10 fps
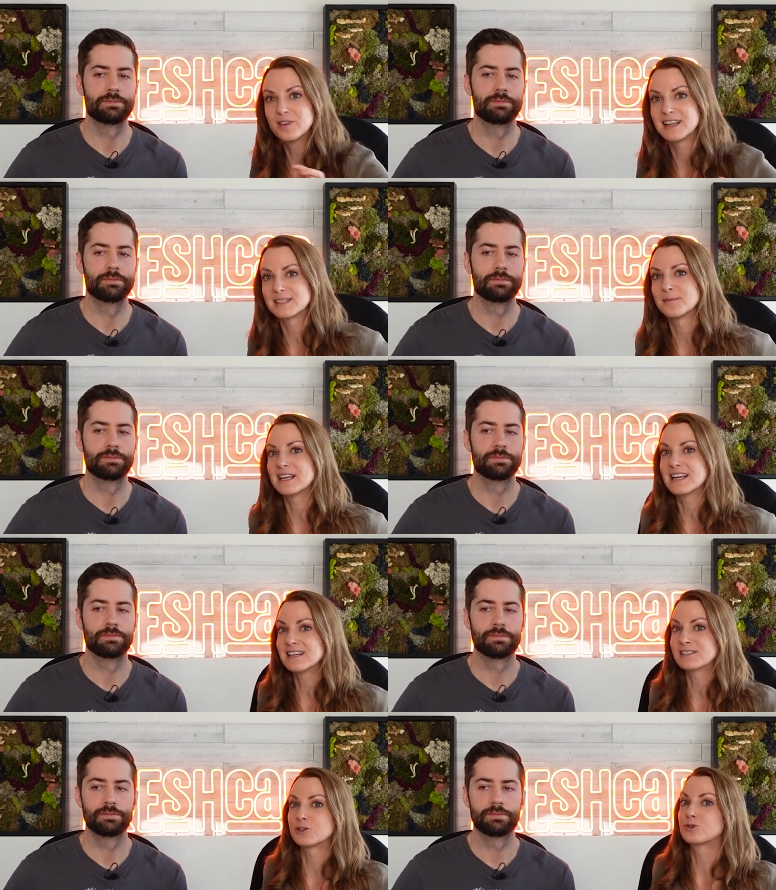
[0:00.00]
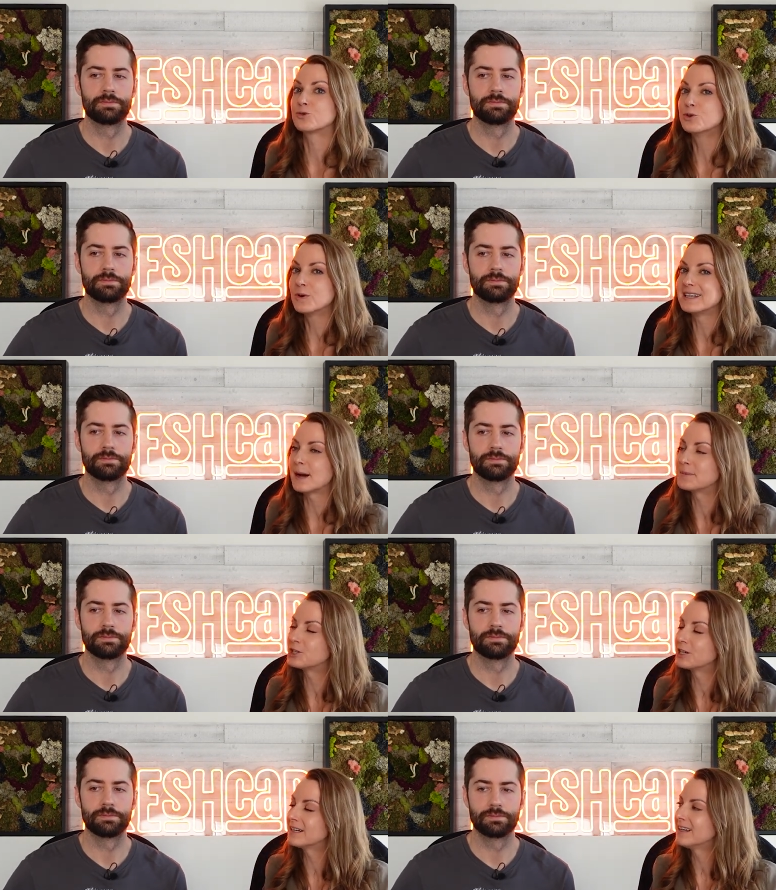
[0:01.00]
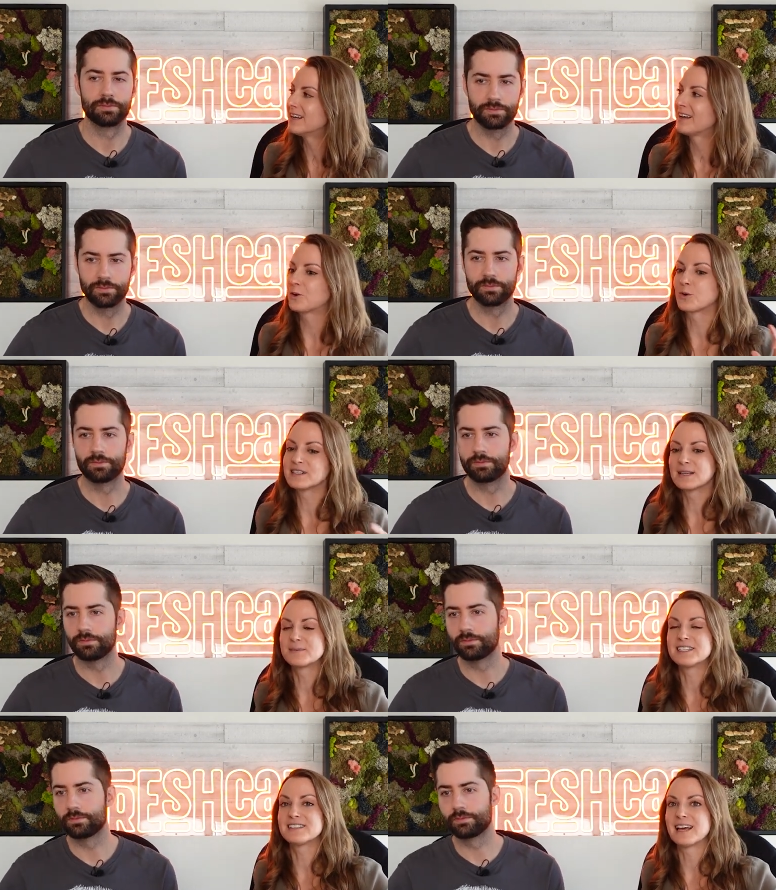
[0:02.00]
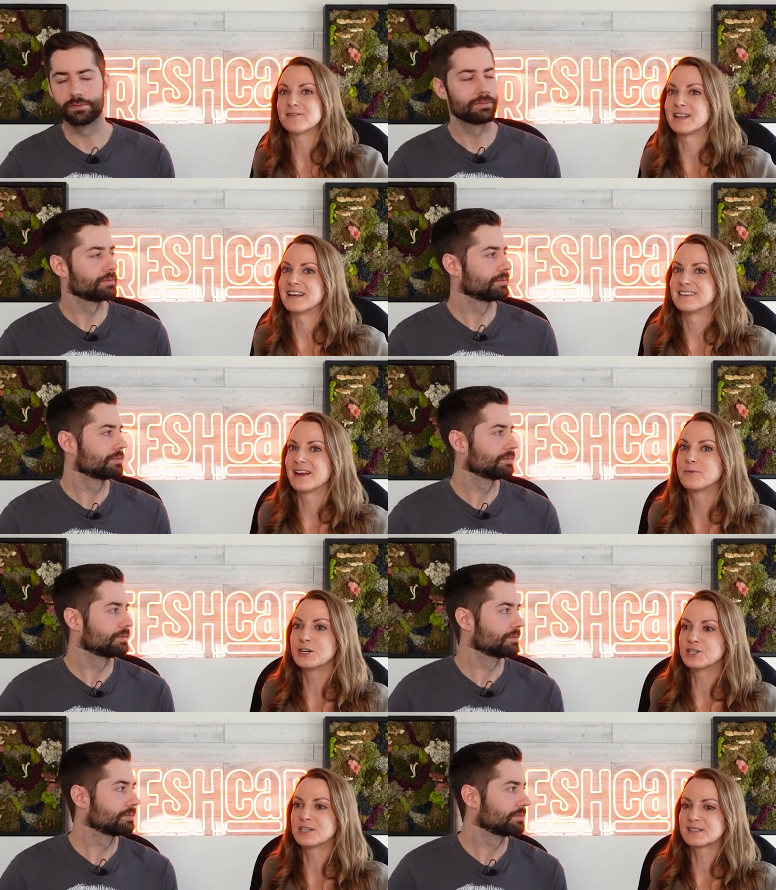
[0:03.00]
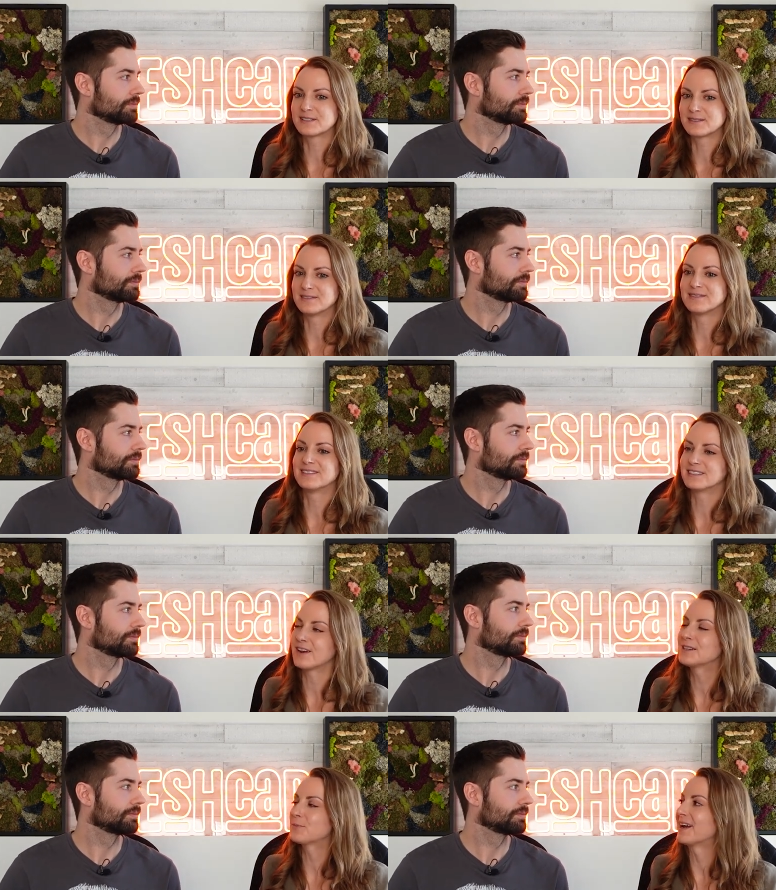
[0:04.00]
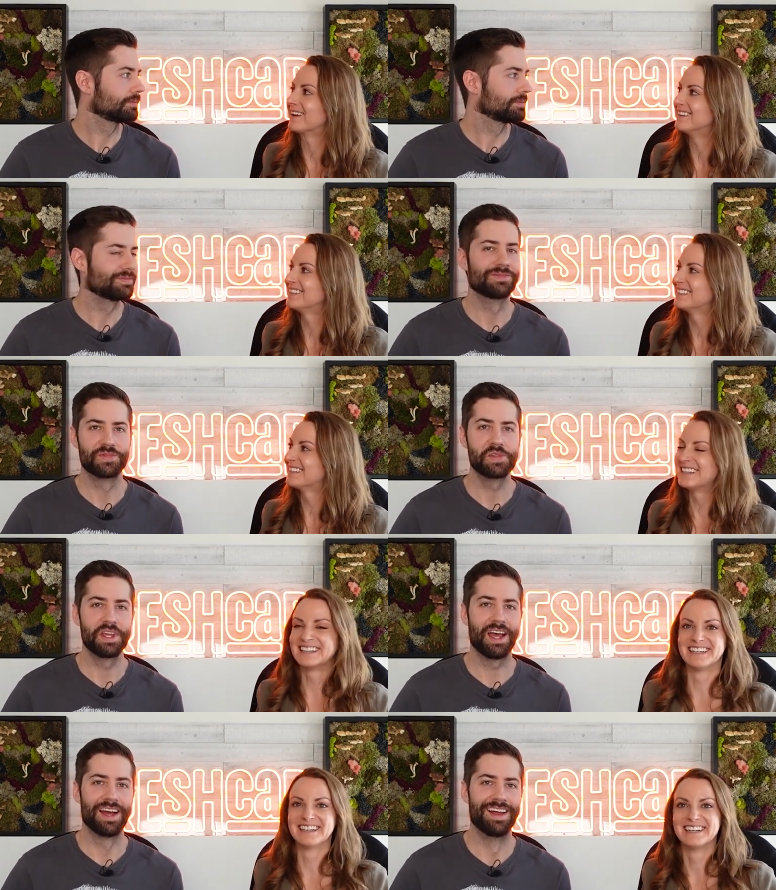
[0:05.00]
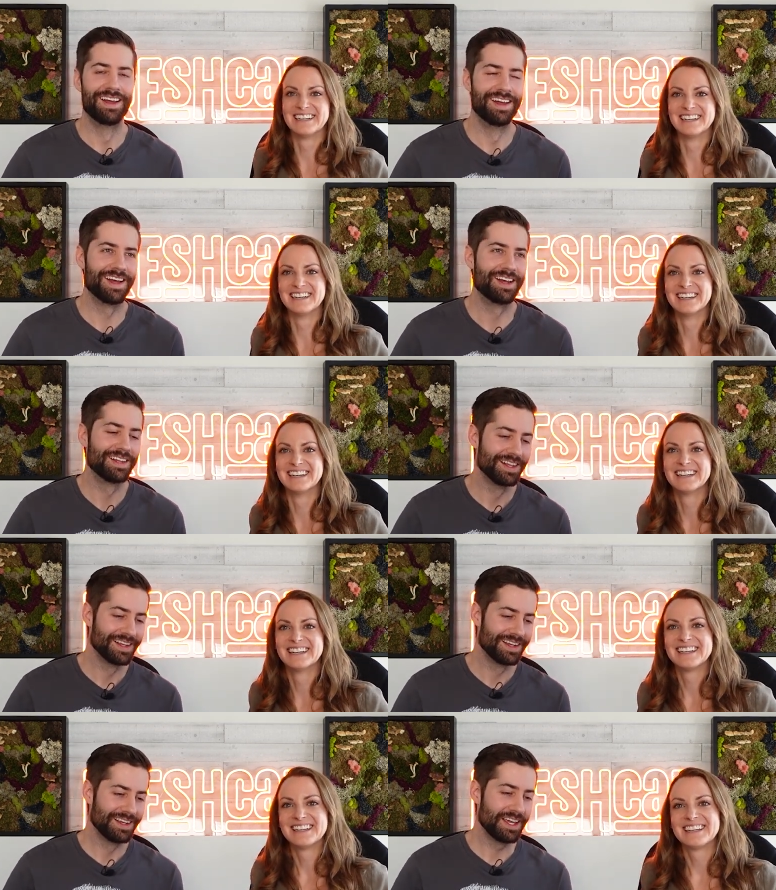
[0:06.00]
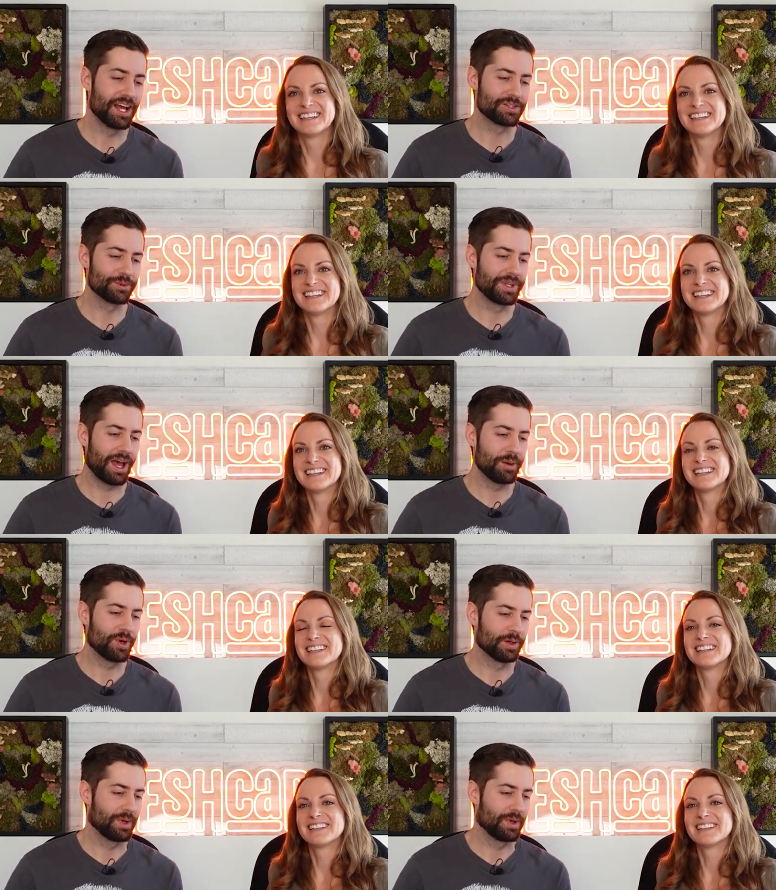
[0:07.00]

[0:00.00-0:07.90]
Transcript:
Speaker 1: that something is a true adaptogen. Cordyceps does have that. And Reishi is, is on its way.
Speaker 2: Yeah. Yeah, it's a really high bar to